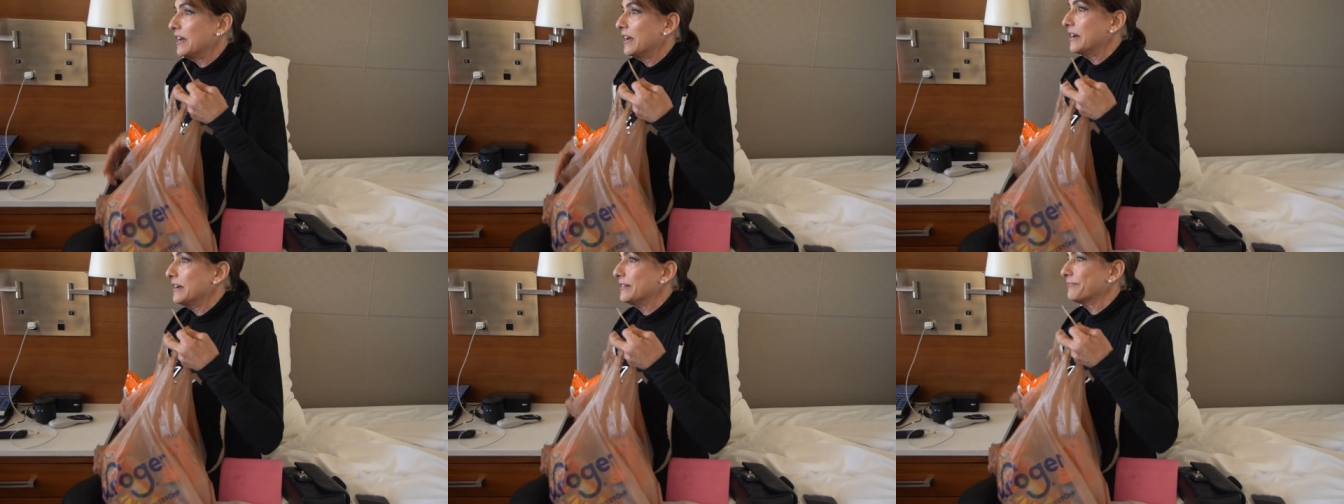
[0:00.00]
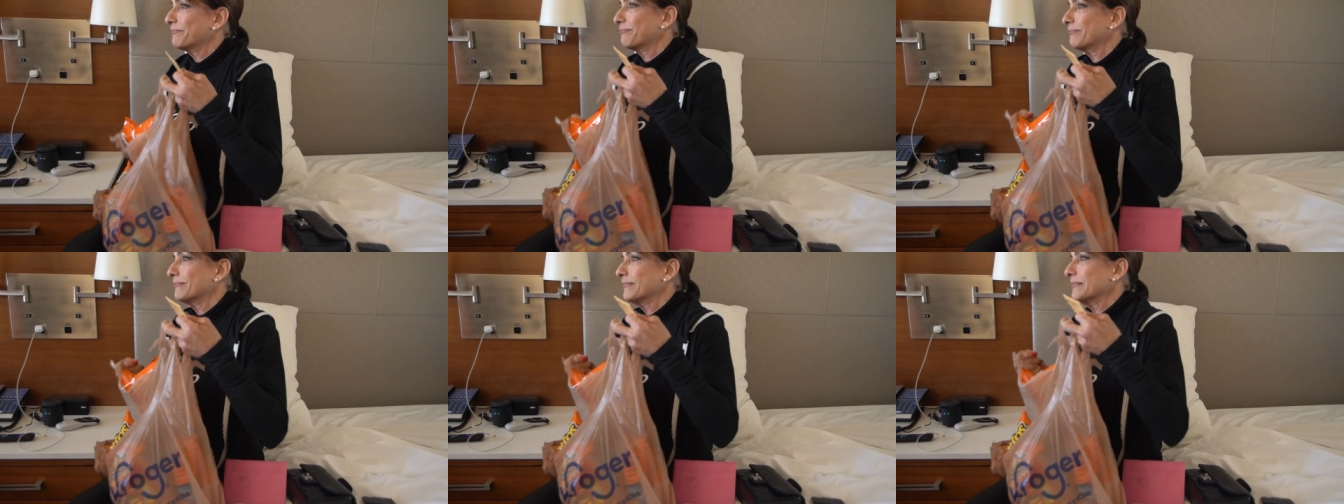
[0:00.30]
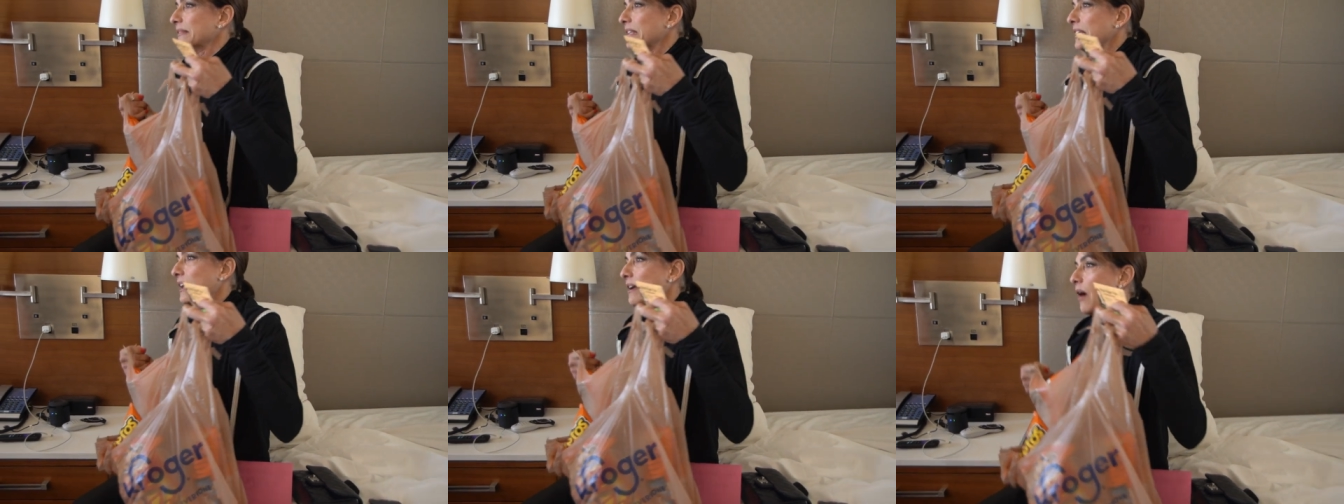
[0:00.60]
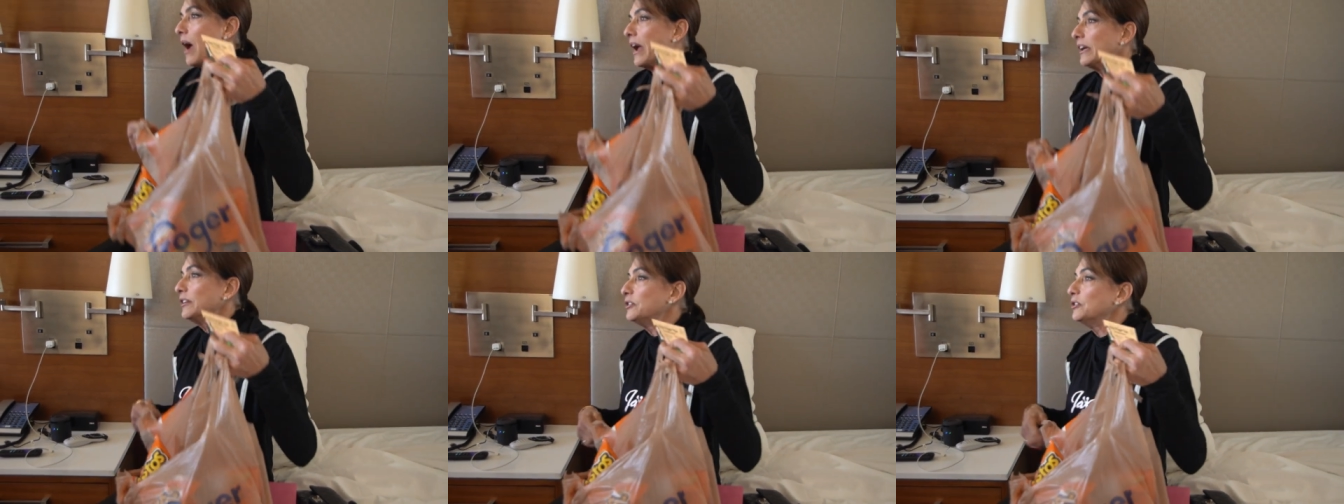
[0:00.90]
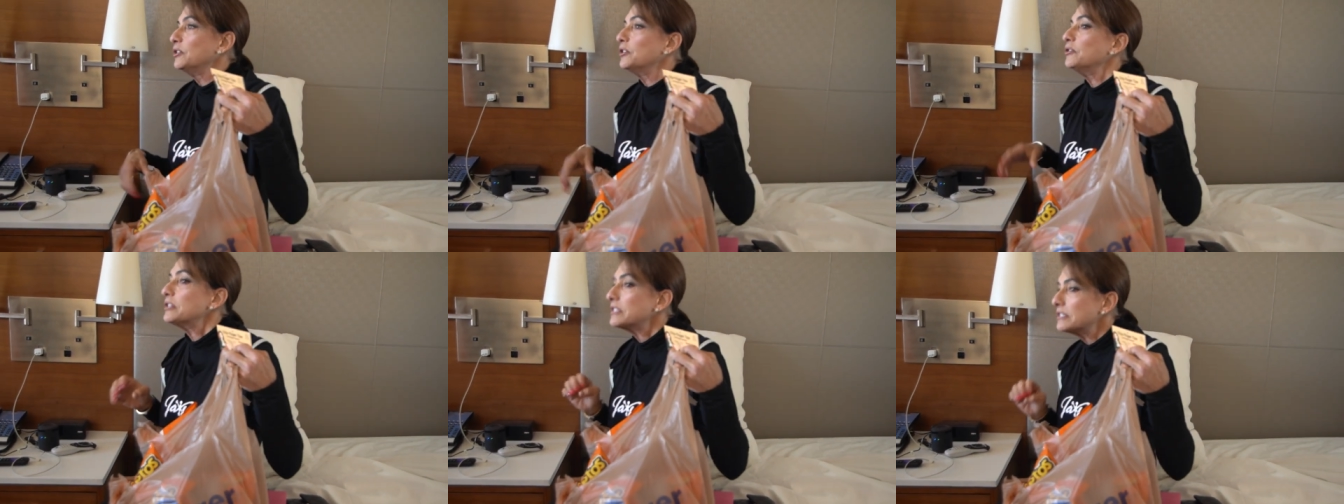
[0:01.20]
We really can't remember. I
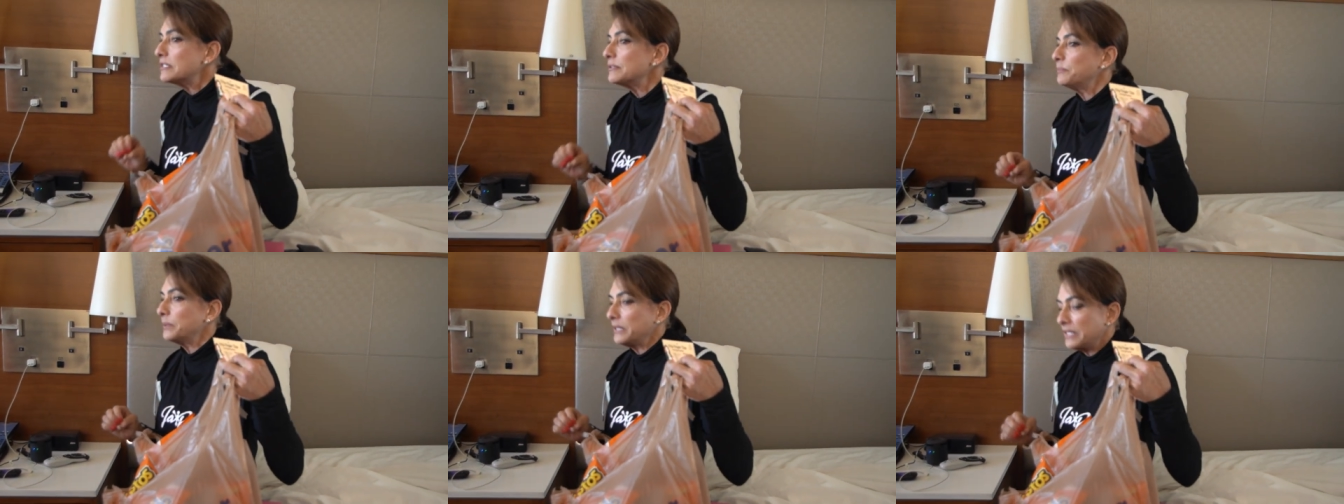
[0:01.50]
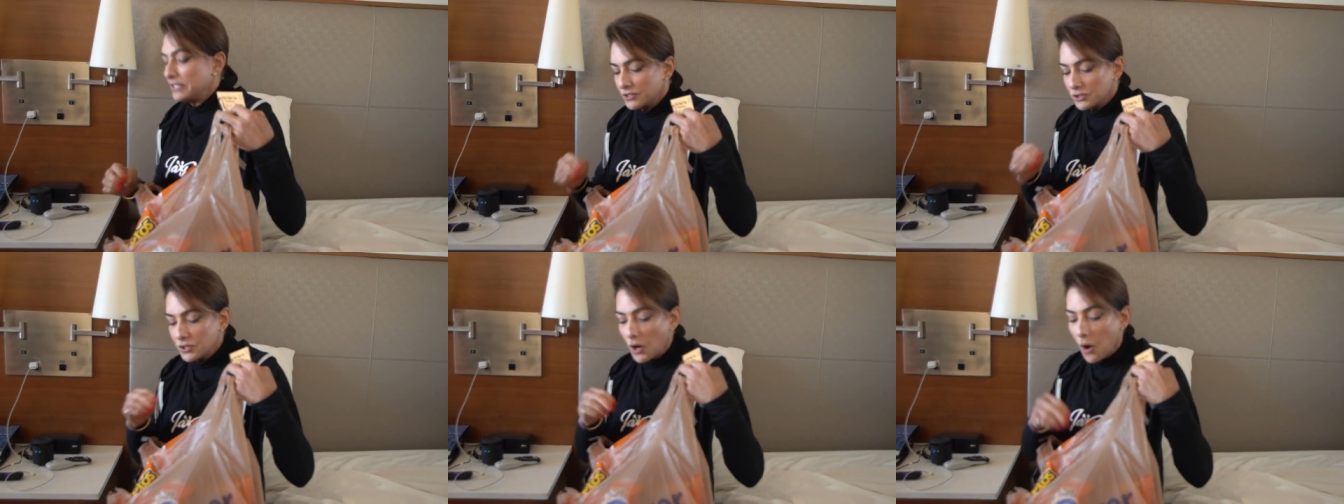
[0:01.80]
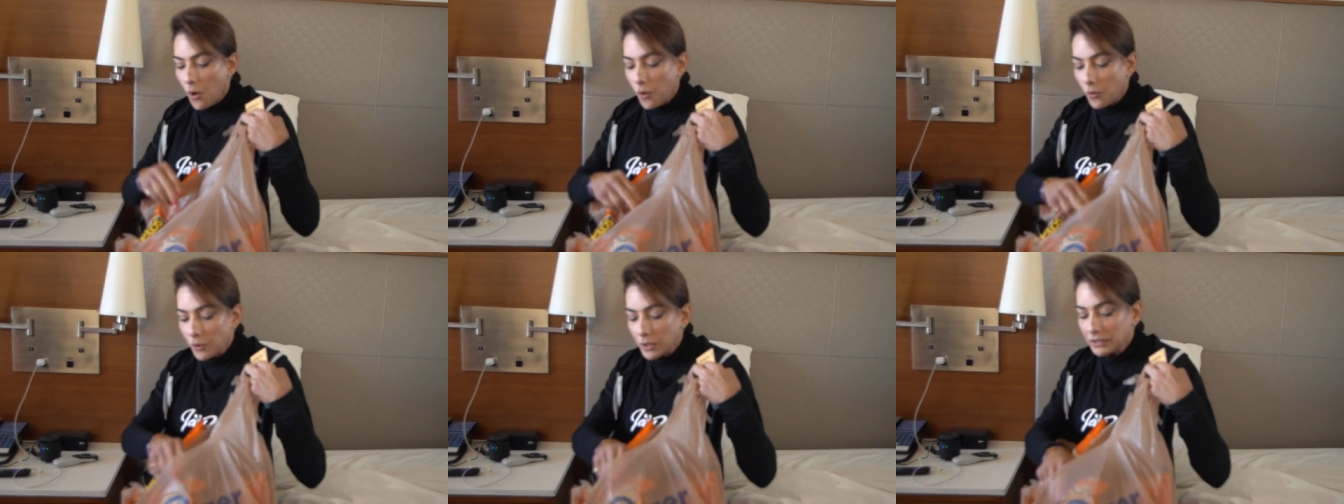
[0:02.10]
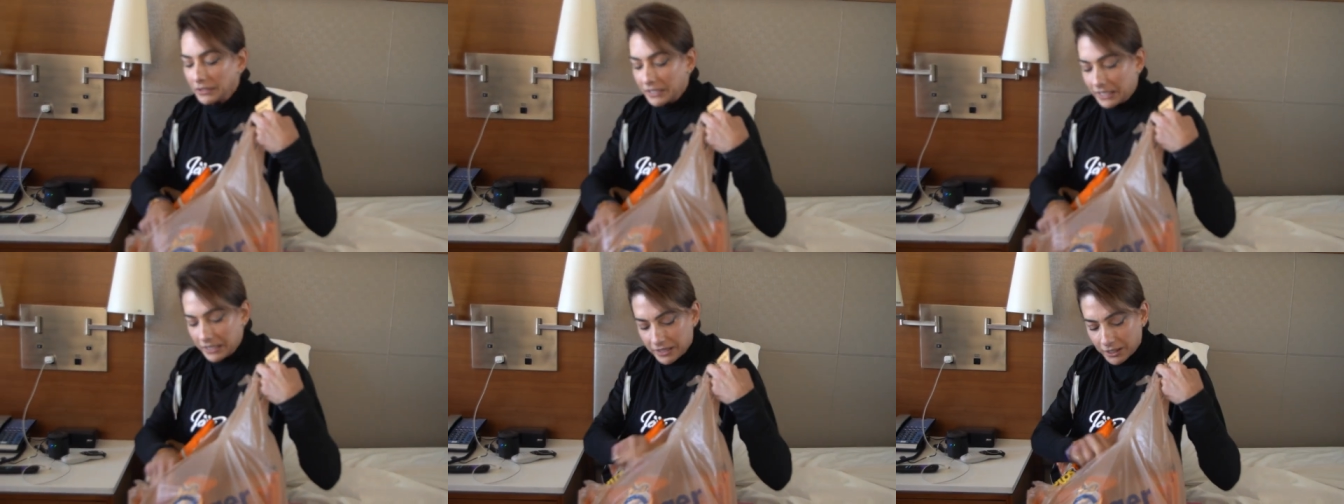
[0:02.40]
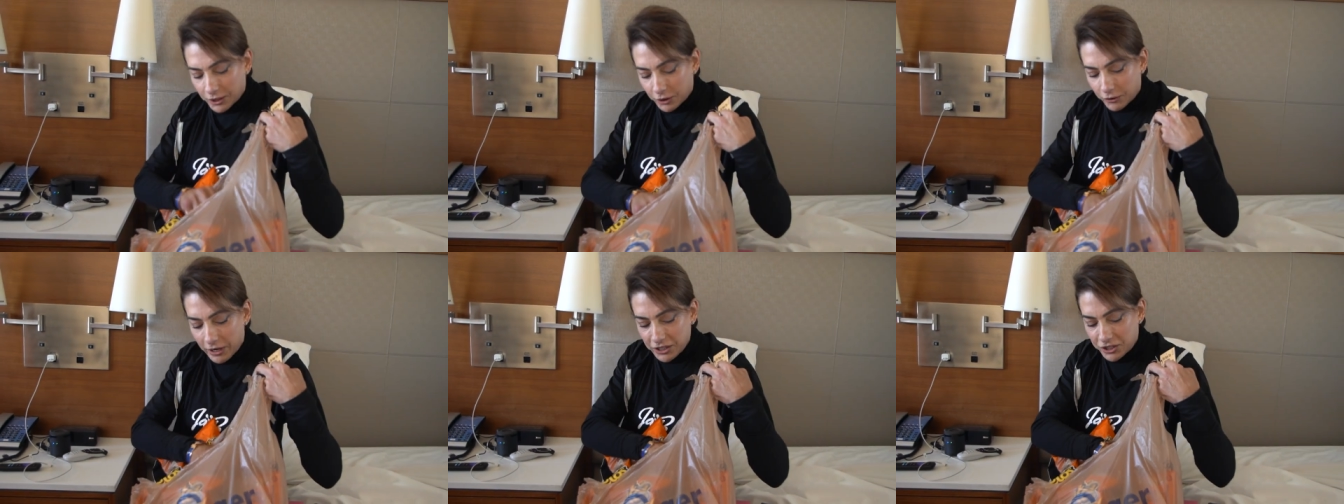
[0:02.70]
used to be totally
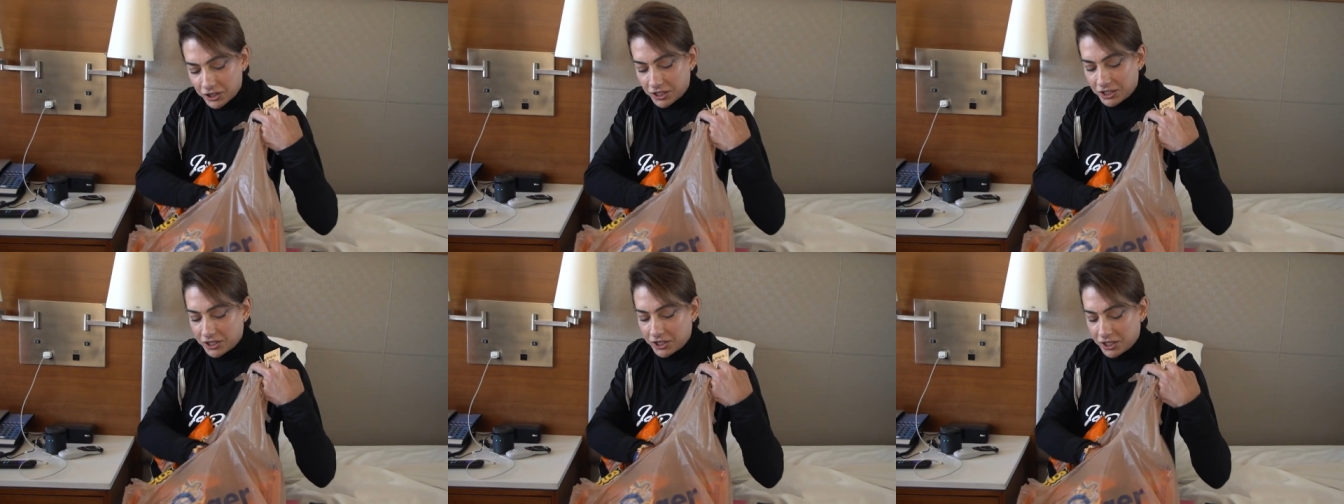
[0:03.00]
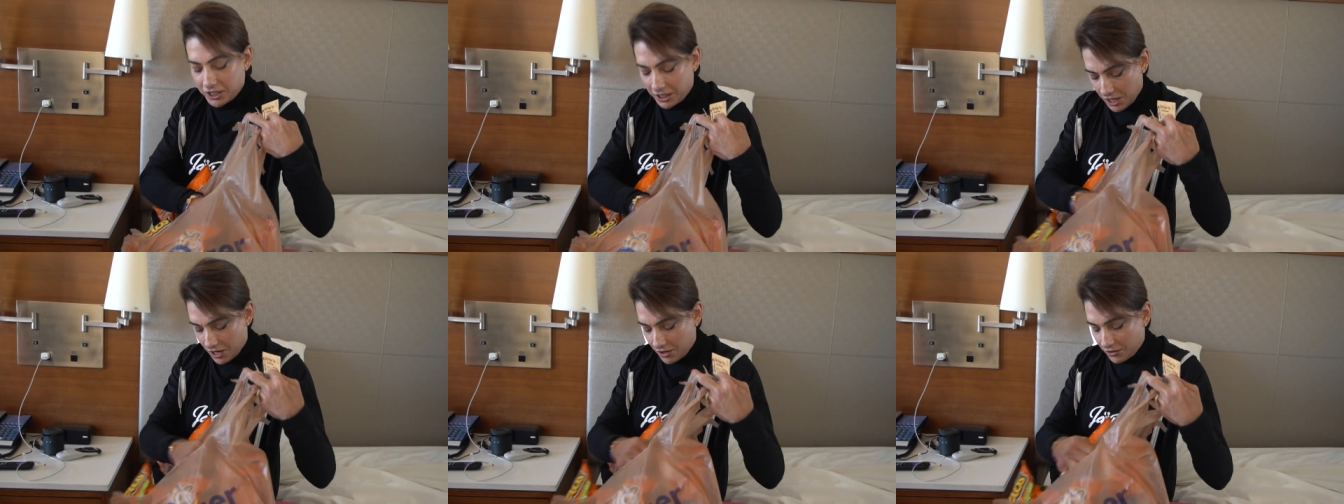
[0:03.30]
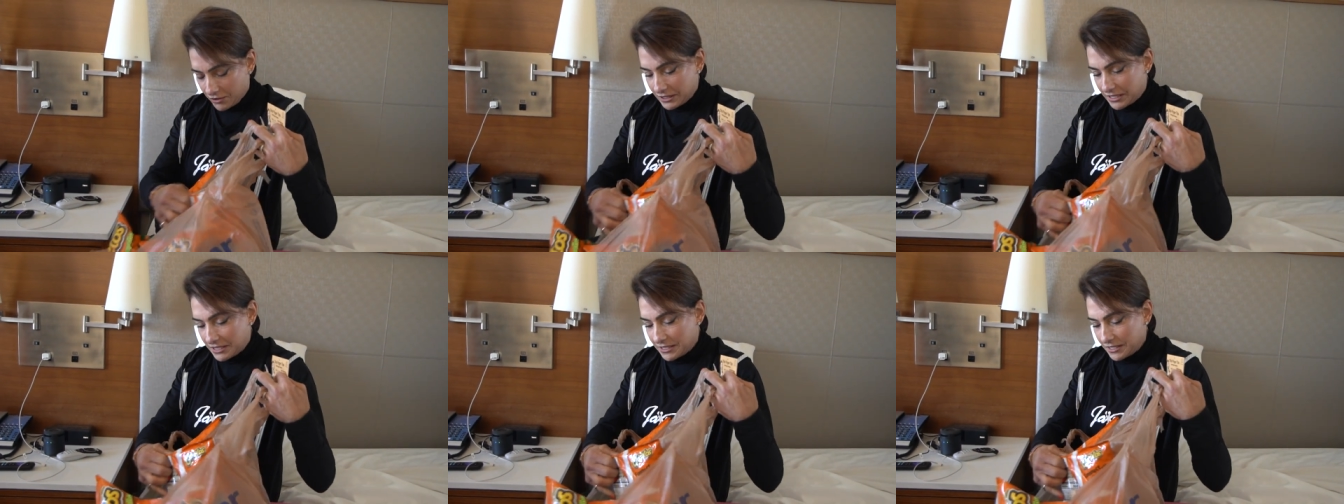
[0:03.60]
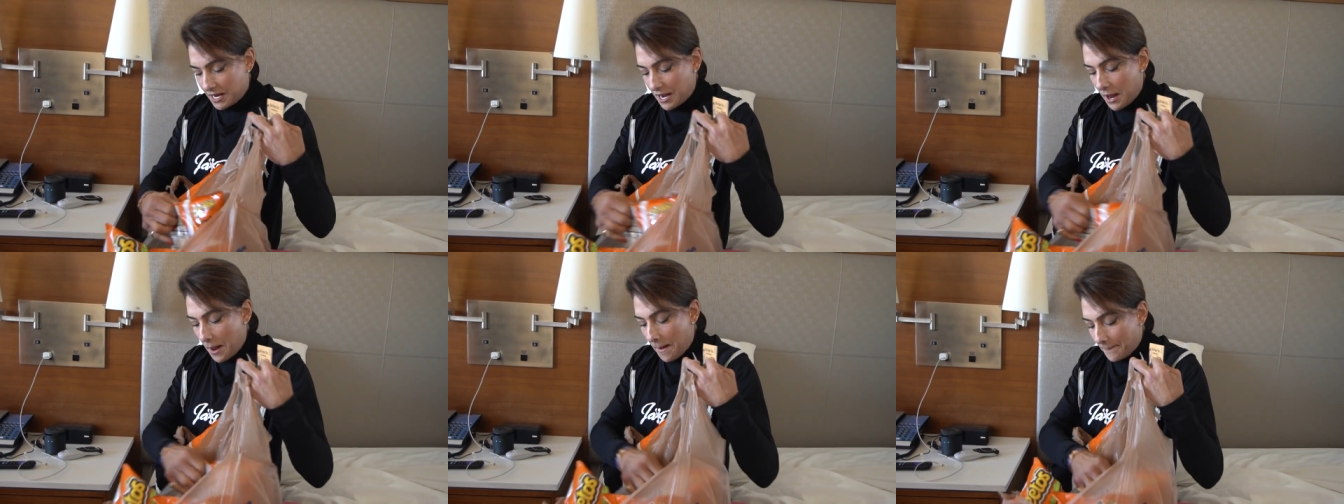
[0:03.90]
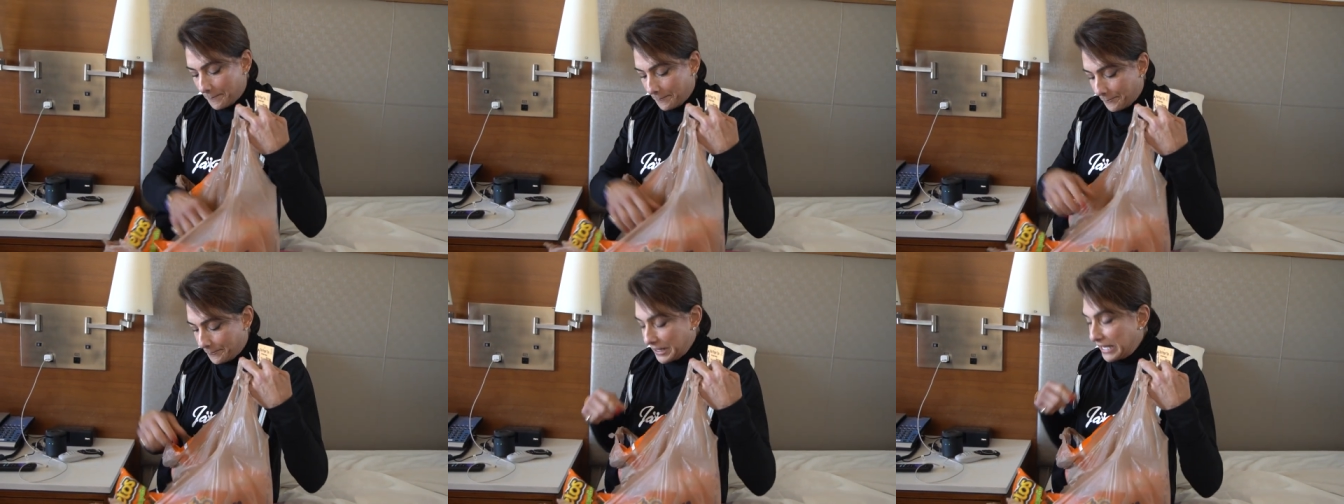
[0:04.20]
the crunchy
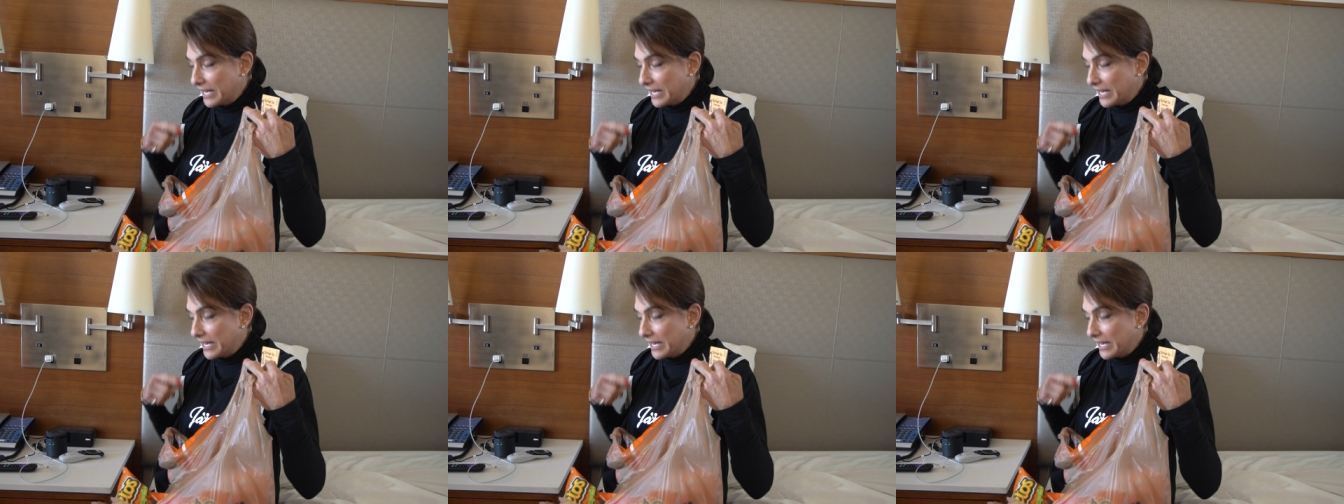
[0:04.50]
Cheetos,